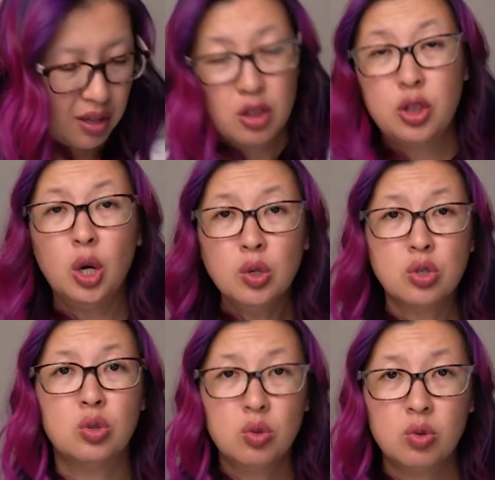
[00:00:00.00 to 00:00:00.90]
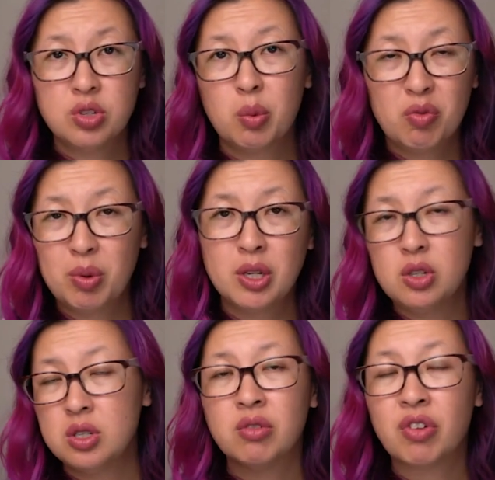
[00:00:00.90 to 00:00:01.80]
Those tools that we've been
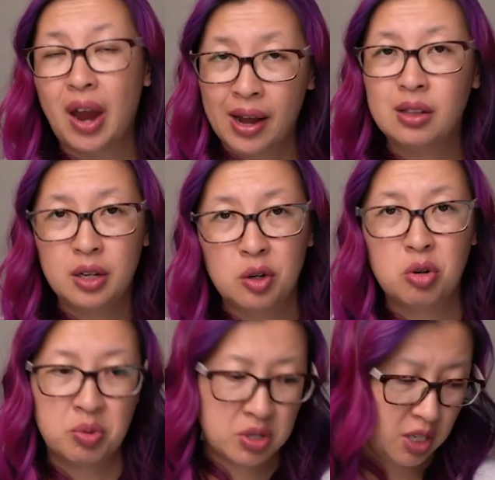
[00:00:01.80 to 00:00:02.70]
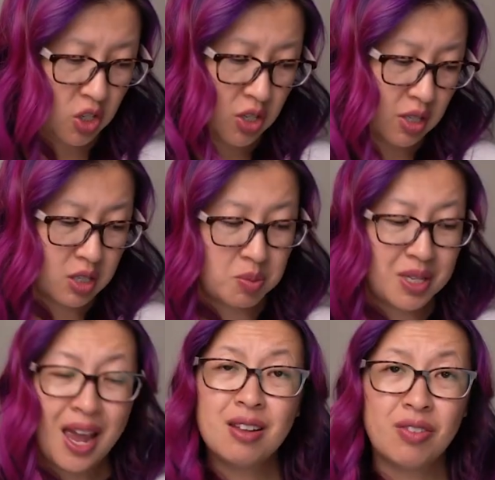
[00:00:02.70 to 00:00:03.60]
using for analytical procedures and
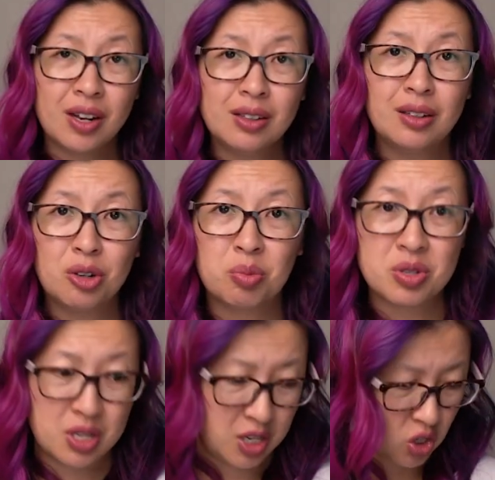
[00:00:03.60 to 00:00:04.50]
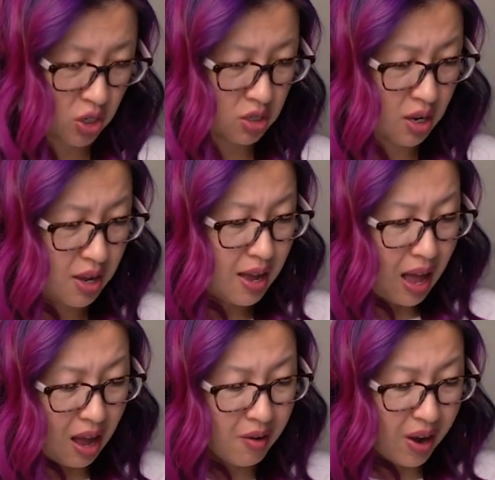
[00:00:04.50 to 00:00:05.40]
substantive analytical procedures
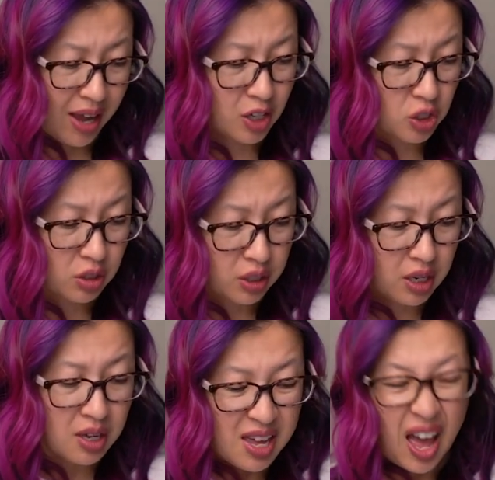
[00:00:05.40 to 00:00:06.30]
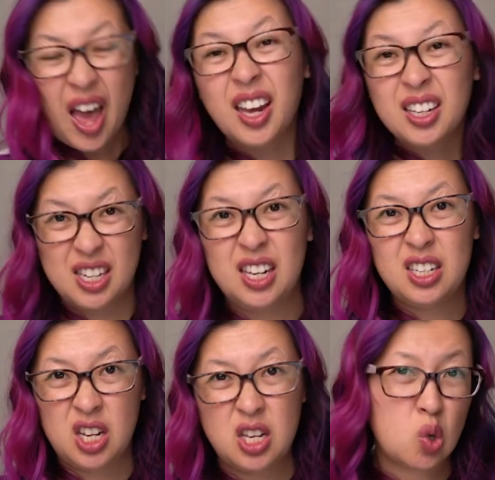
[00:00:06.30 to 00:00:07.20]
are actually
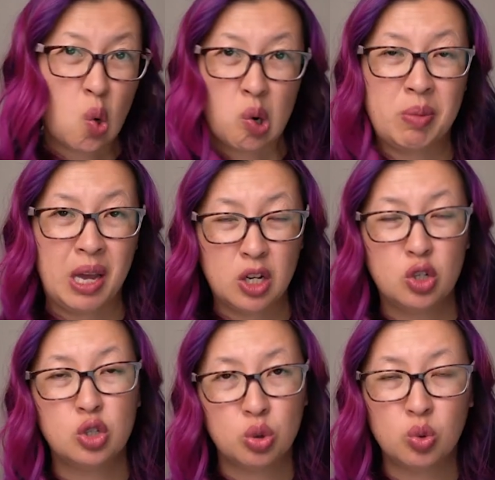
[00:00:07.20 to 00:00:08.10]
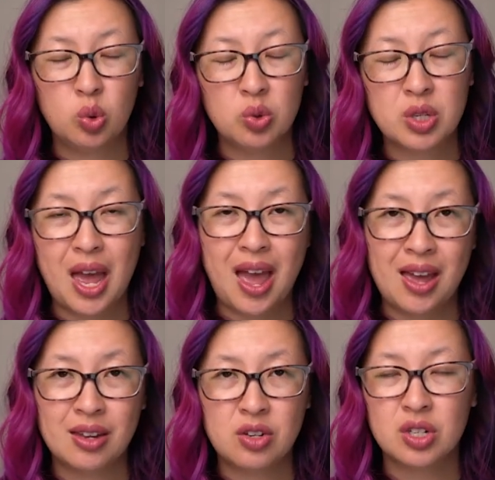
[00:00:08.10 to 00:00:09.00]
ATTs, automated tools
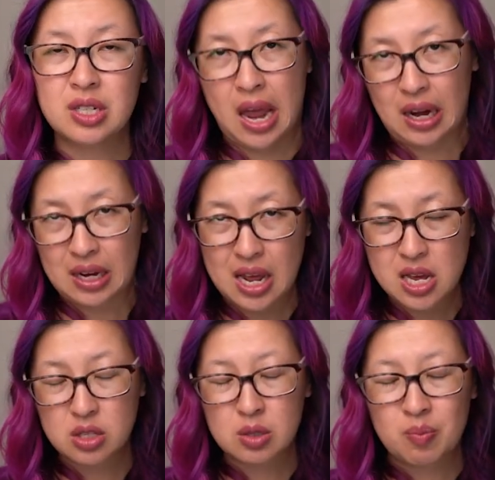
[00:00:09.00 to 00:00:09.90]
and techniques.